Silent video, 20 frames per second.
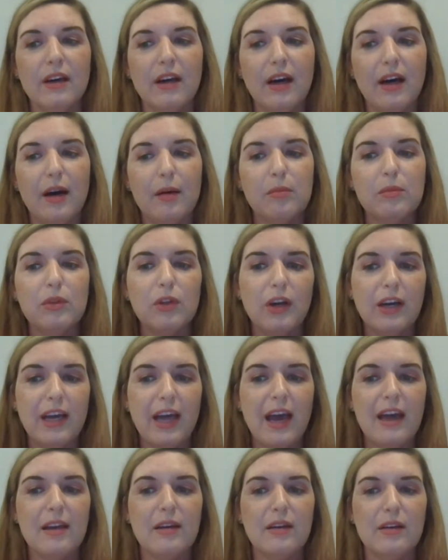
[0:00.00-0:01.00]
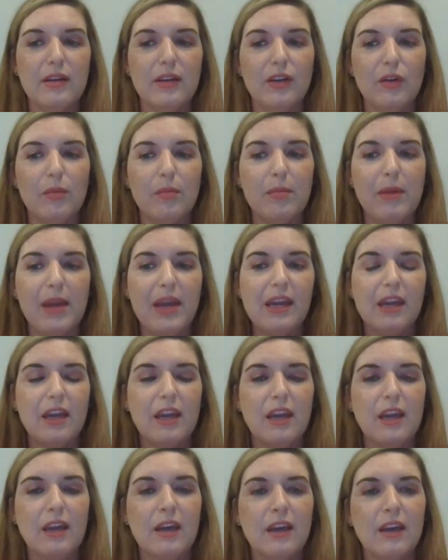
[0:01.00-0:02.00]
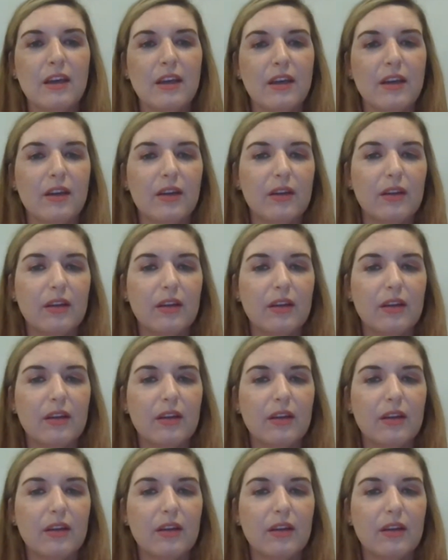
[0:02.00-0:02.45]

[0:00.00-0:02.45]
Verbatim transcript: um, look at, you know, making